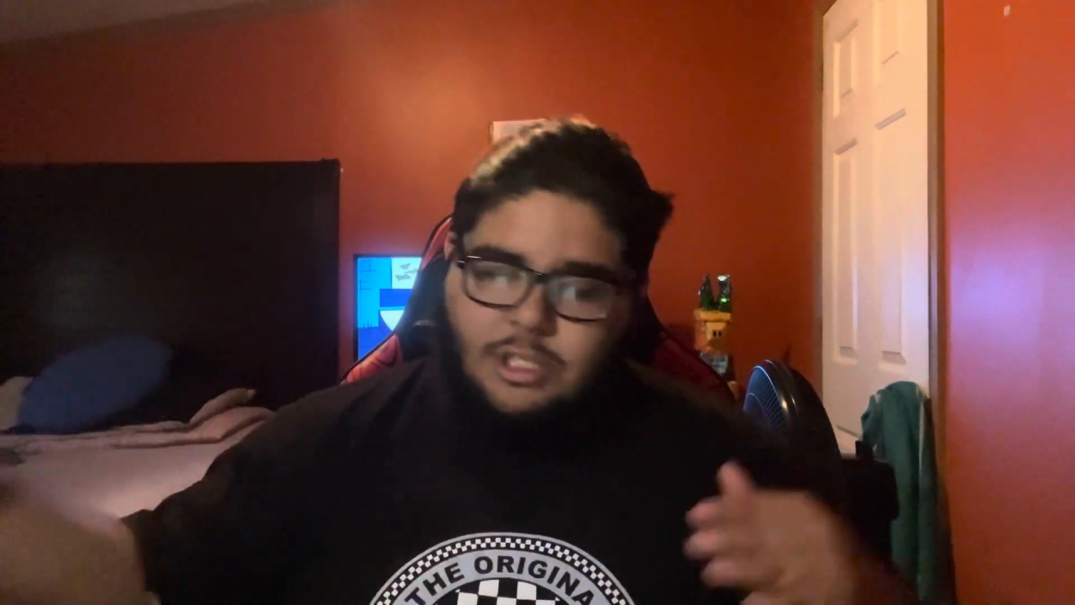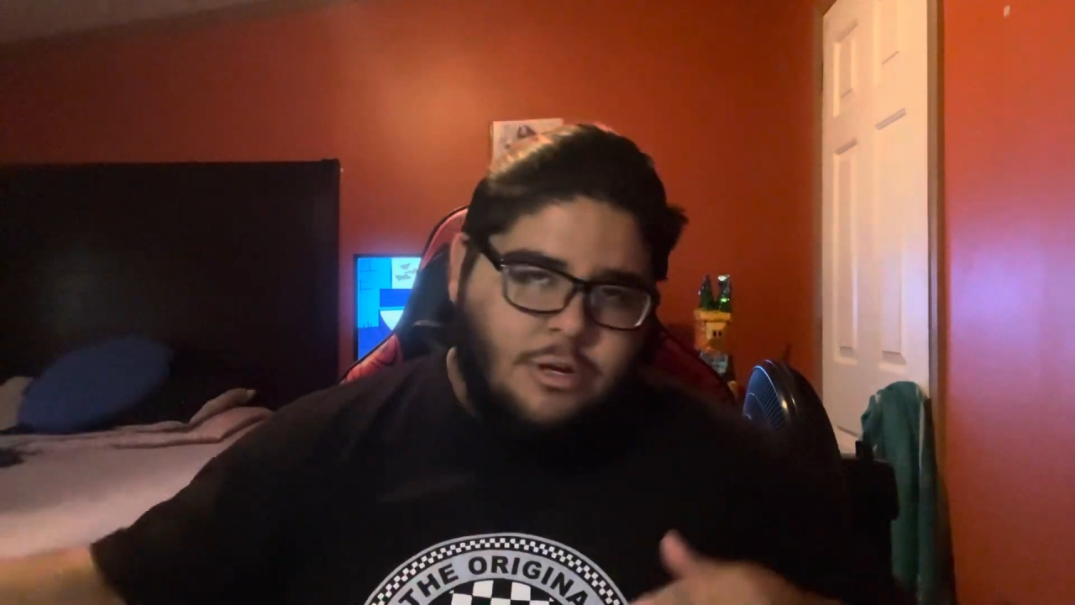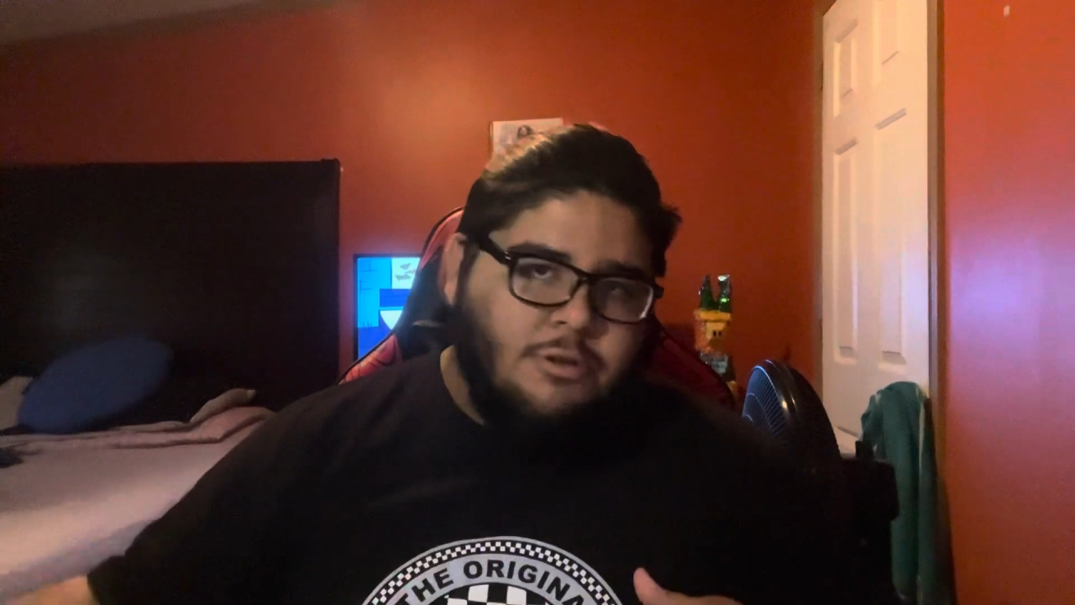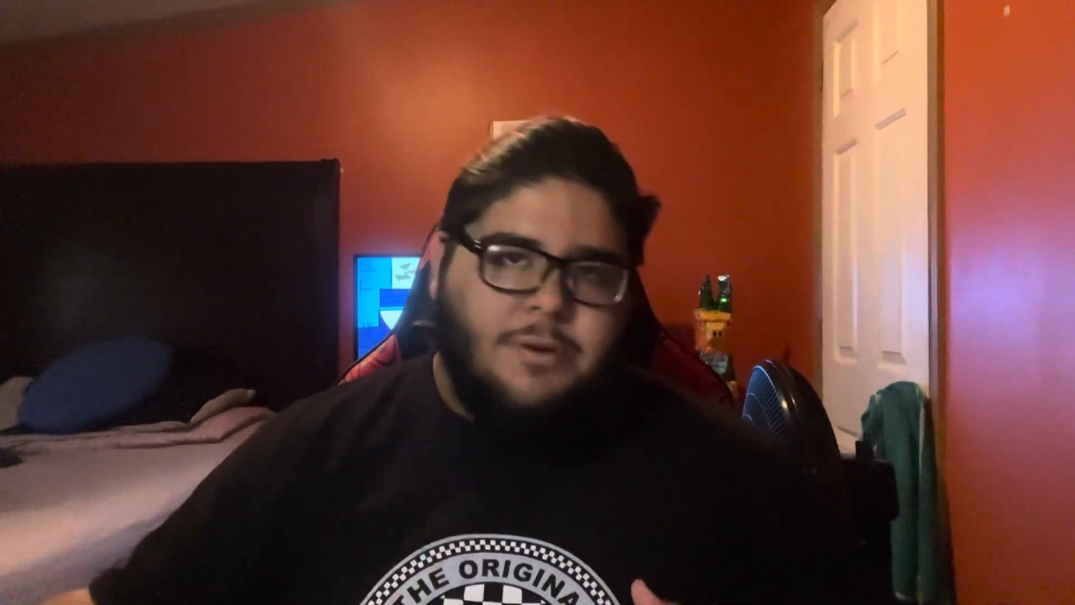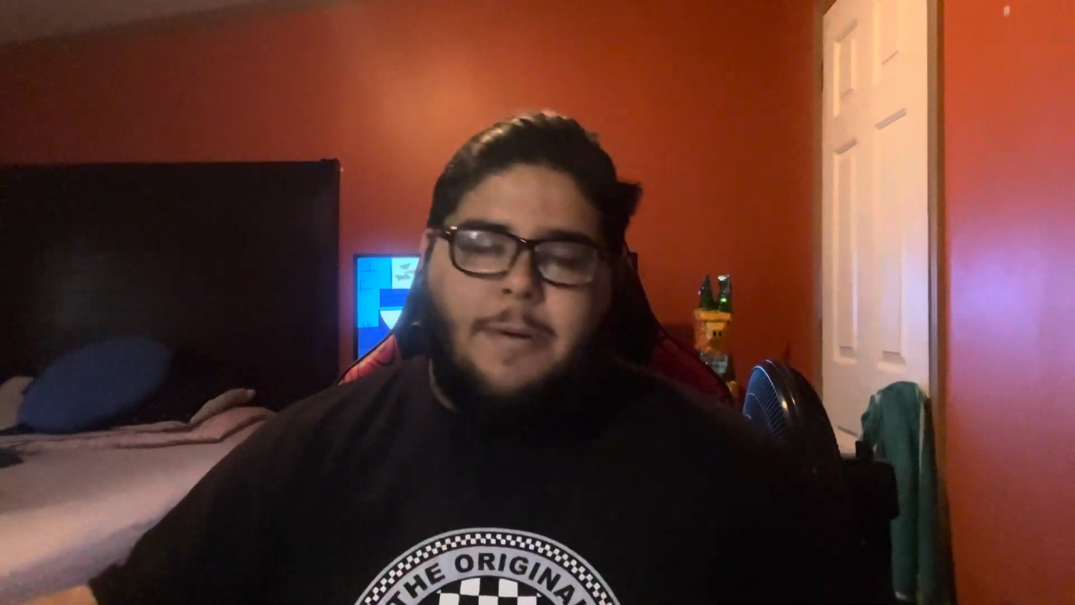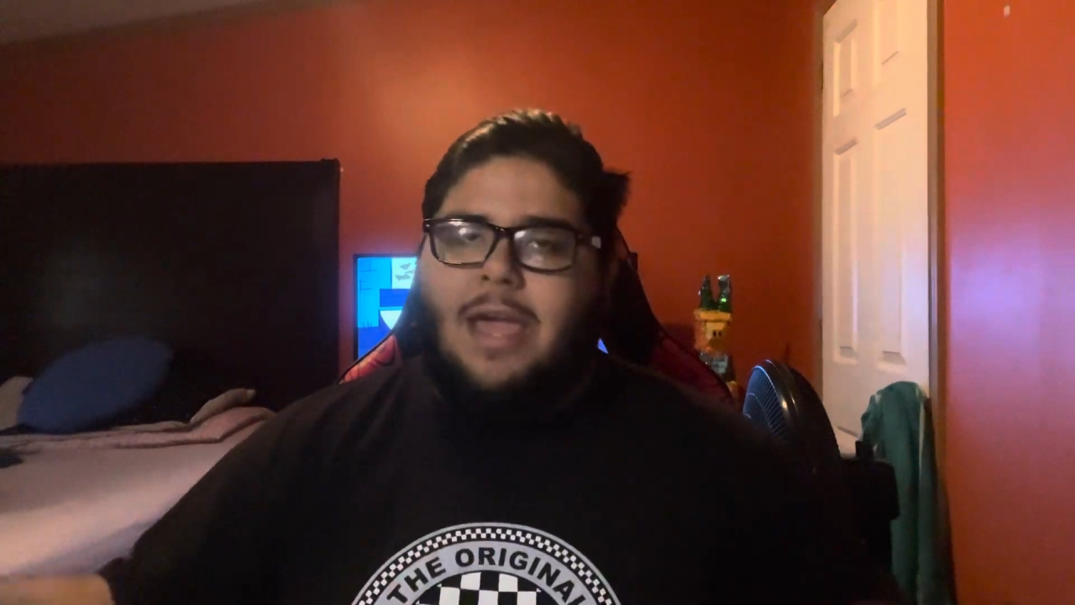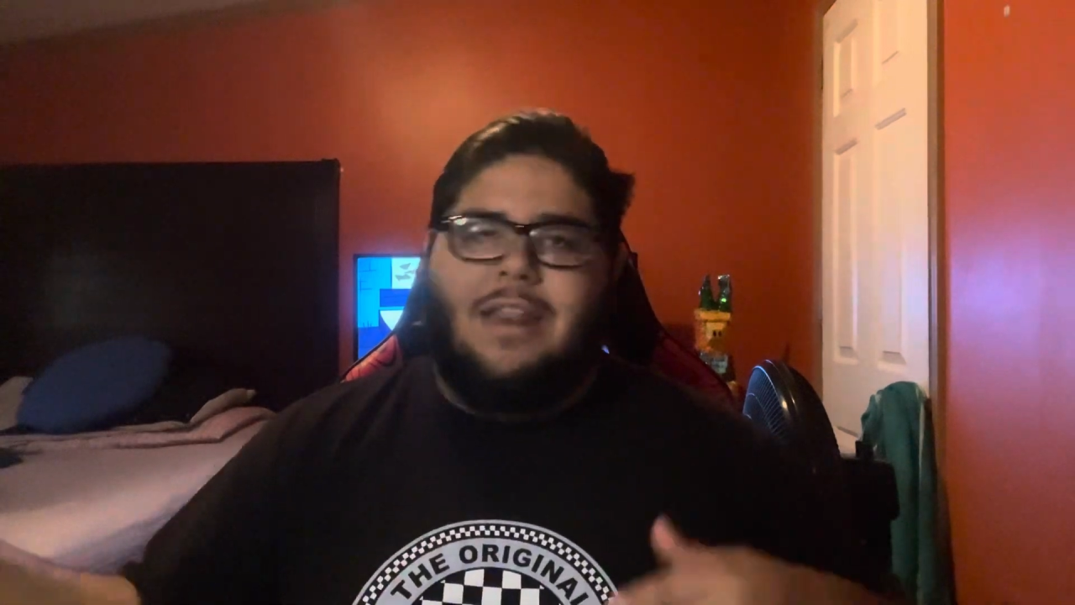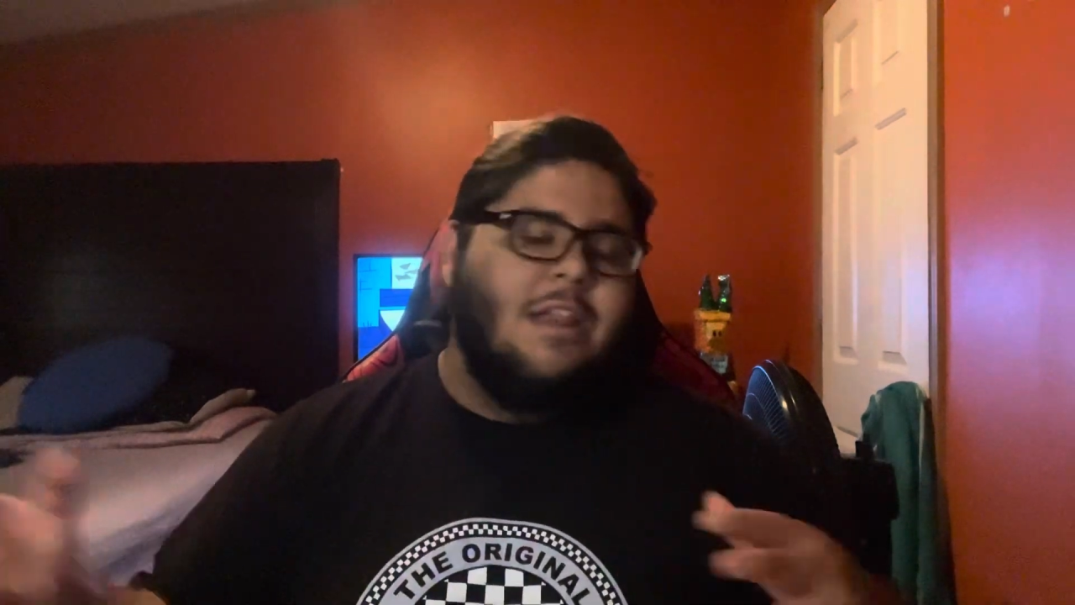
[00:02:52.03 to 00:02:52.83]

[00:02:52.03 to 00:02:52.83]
New Japan,